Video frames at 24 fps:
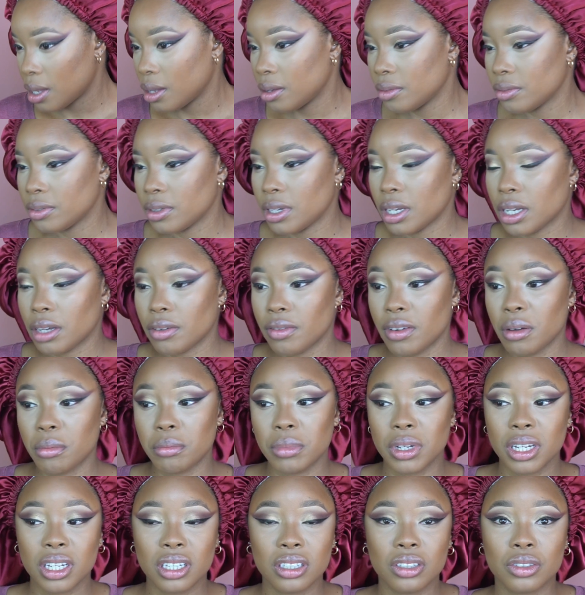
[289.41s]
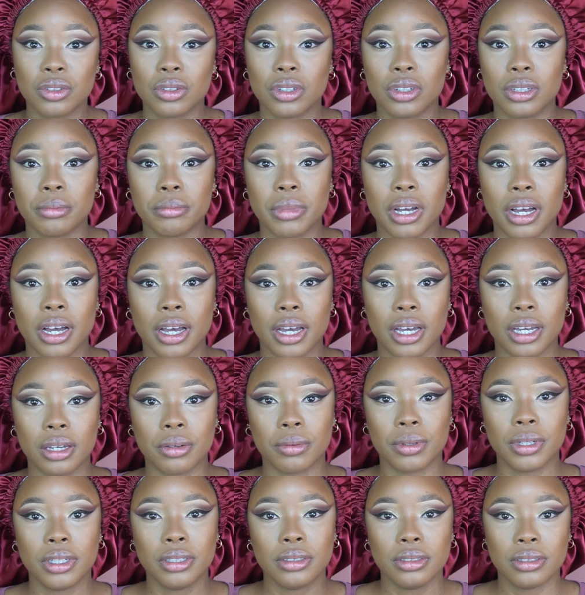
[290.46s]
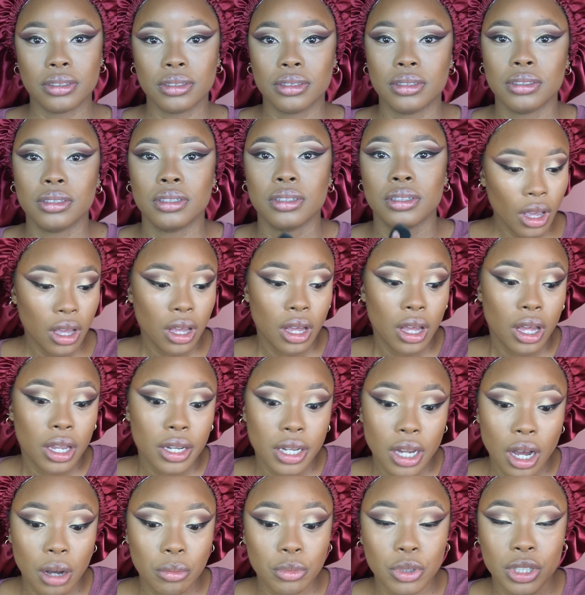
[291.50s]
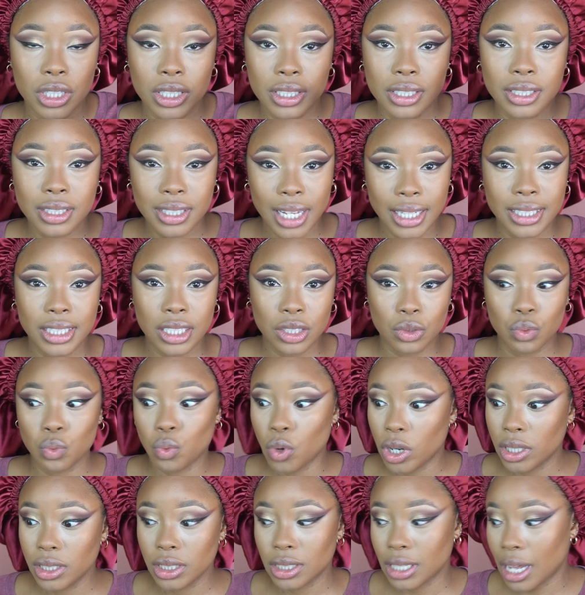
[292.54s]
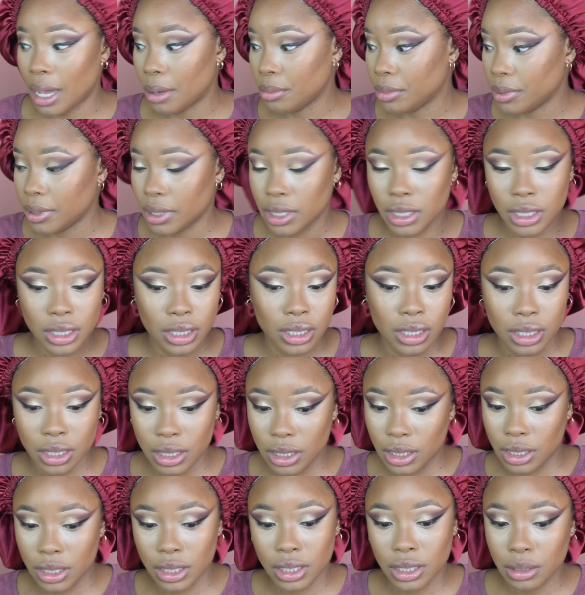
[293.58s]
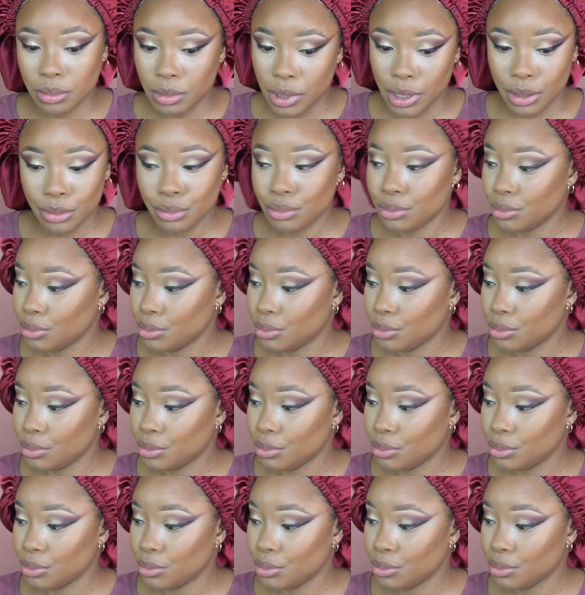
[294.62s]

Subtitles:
I feel like if I blend all in my ivy. Now I'm gonna set it one time because listen to me.